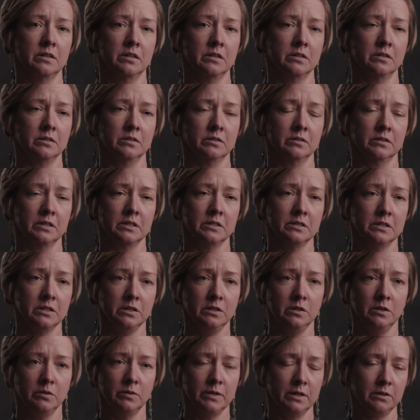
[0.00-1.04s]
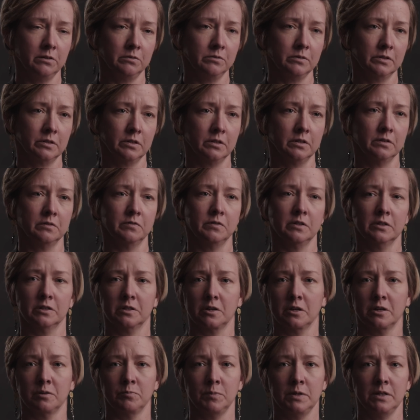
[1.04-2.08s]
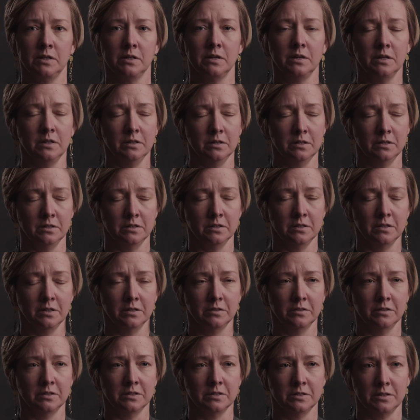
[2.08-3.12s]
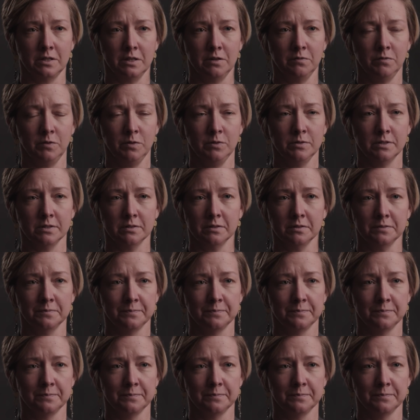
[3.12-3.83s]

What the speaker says: the continued health of the economy in the state of Utah.